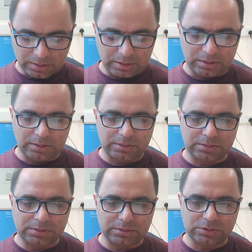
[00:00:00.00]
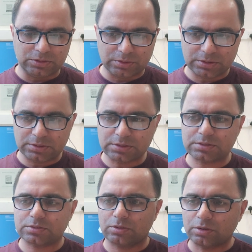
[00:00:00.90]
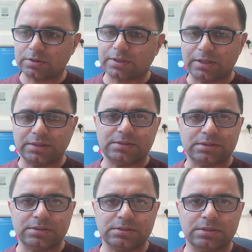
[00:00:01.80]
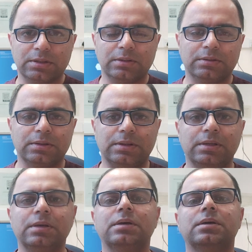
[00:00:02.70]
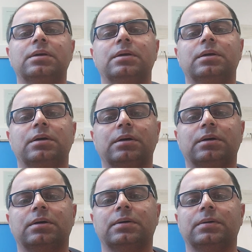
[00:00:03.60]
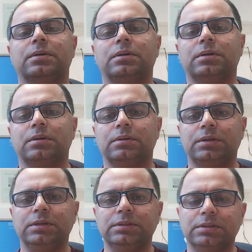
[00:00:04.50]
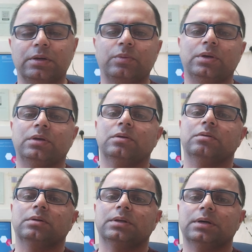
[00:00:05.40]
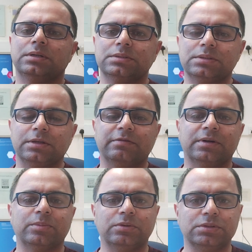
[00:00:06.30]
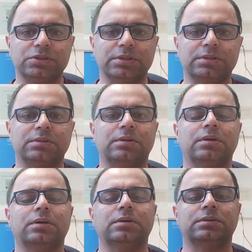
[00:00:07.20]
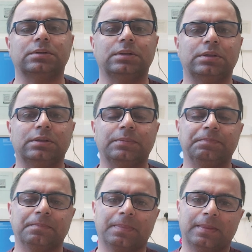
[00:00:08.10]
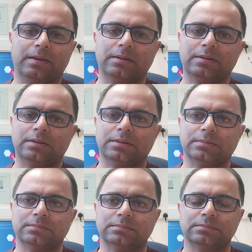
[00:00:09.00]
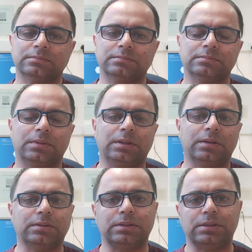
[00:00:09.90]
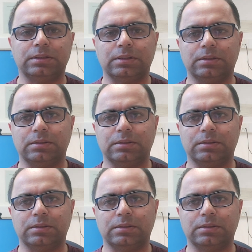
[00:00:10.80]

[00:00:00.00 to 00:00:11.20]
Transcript: and during this clot lysis, they eat away or lyse the fibrinogen um, and the